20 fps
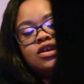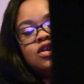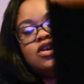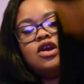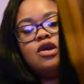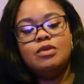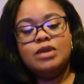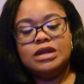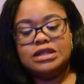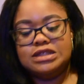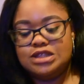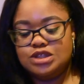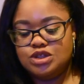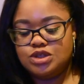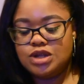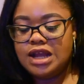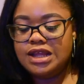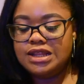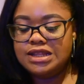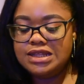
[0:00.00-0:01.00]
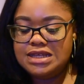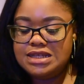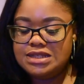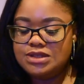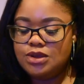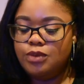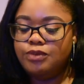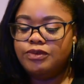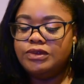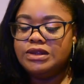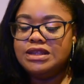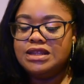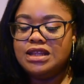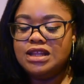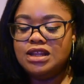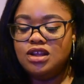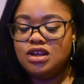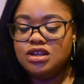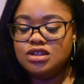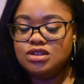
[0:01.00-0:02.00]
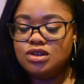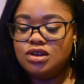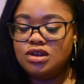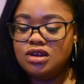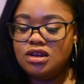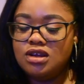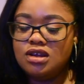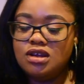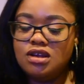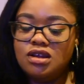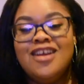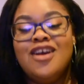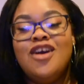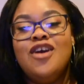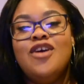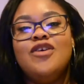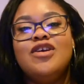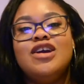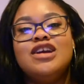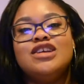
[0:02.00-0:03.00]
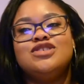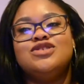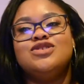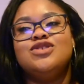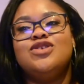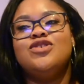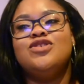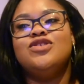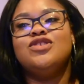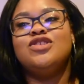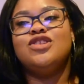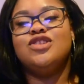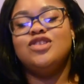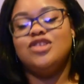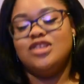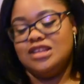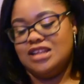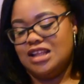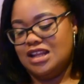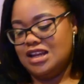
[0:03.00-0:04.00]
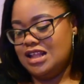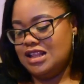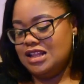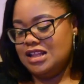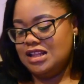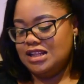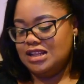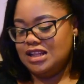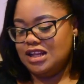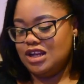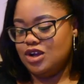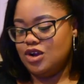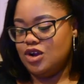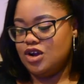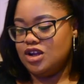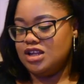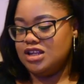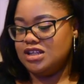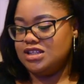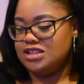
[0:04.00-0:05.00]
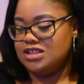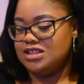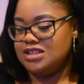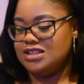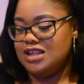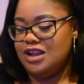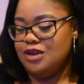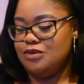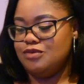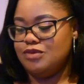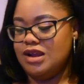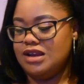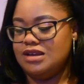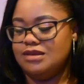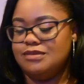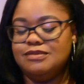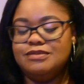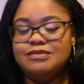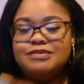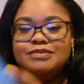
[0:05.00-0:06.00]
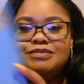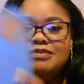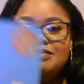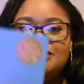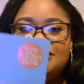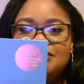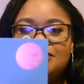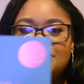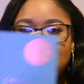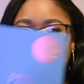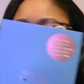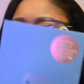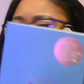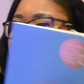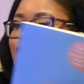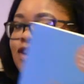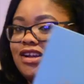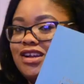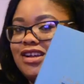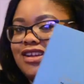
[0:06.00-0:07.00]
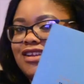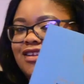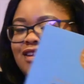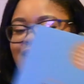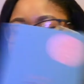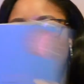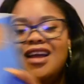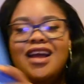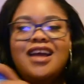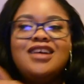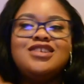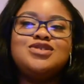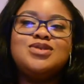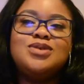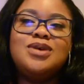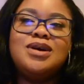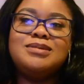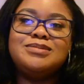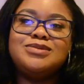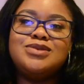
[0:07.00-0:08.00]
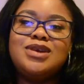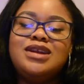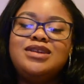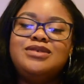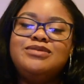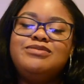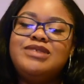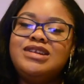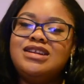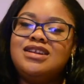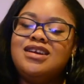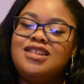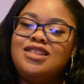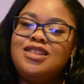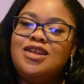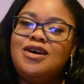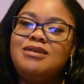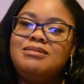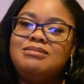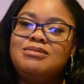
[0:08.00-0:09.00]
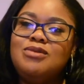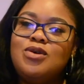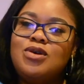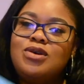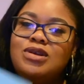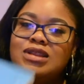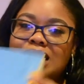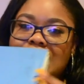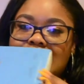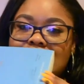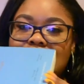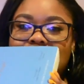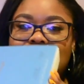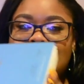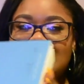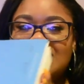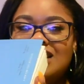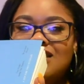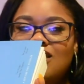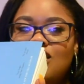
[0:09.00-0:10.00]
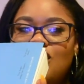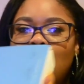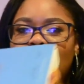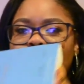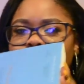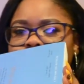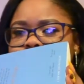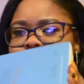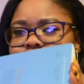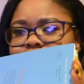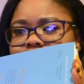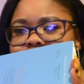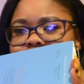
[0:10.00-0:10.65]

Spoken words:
Can't wait to try these. Hopefully they last longer. Okay, so another thing that I got is just like a random book. So I'm trying to read a lot more like hard